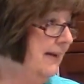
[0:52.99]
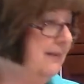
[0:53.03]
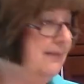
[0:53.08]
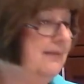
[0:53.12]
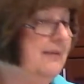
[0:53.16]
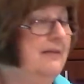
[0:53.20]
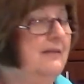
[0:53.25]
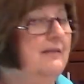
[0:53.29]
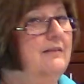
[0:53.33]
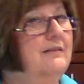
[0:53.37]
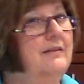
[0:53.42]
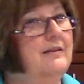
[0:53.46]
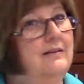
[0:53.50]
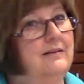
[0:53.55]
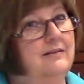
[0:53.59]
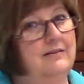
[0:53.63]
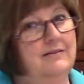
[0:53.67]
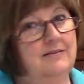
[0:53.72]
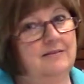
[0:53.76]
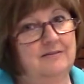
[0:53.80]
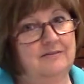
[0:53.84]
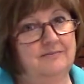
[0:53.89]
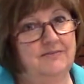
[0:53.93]
you think, oh,
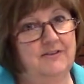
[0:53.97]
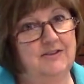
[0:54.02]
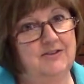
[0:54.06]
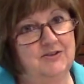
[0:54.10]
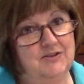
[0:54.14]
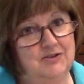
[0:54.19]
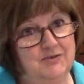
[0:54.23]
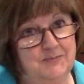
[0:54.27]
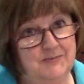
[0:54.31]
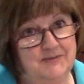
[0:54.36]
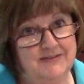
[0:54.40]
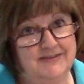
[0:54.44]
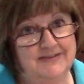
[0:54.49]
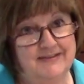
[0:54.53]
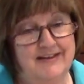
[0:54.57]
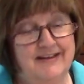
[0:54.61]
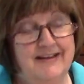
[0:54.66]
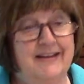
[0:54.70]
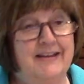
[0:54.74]
vegetables.